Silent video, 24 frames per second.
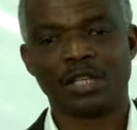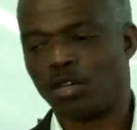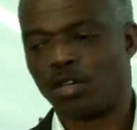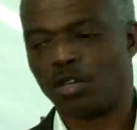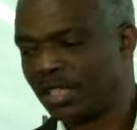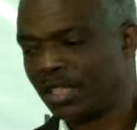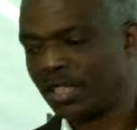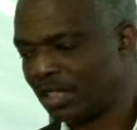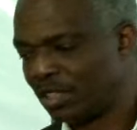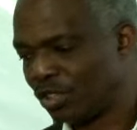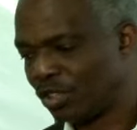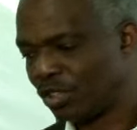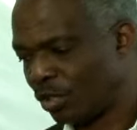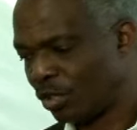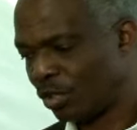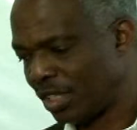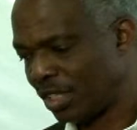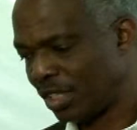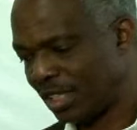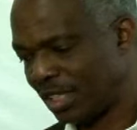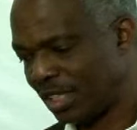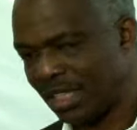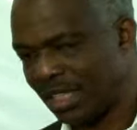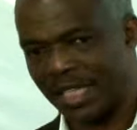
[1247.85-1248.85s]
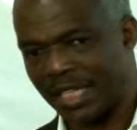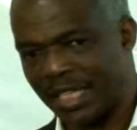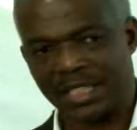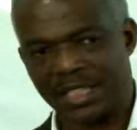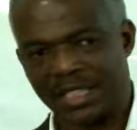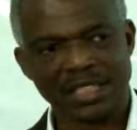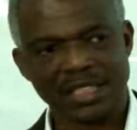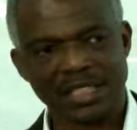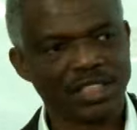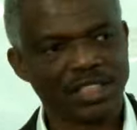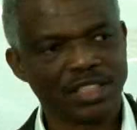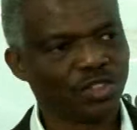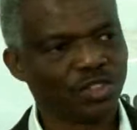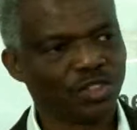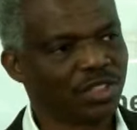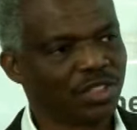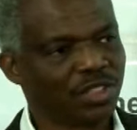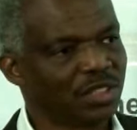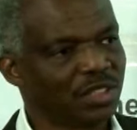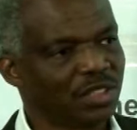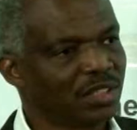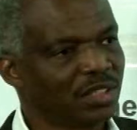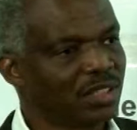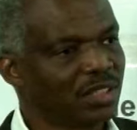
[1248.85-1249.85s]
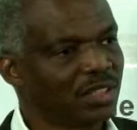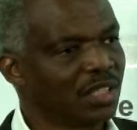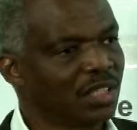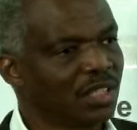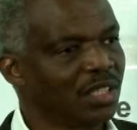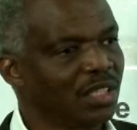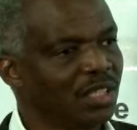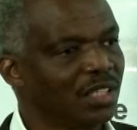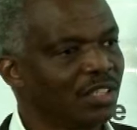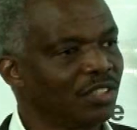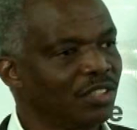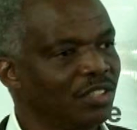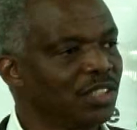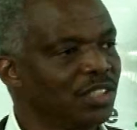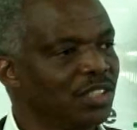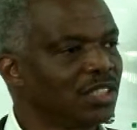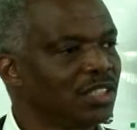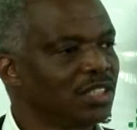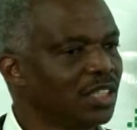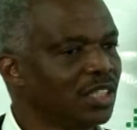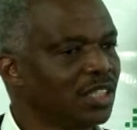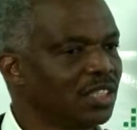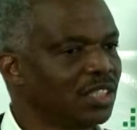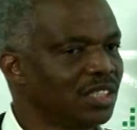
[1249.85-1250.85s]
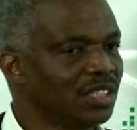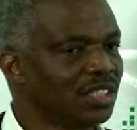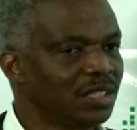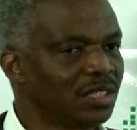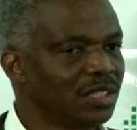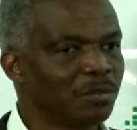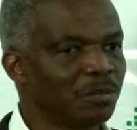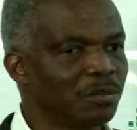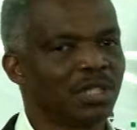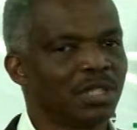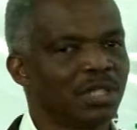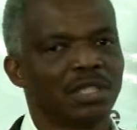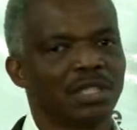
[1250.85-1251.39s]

colleagues on the NESG's research team.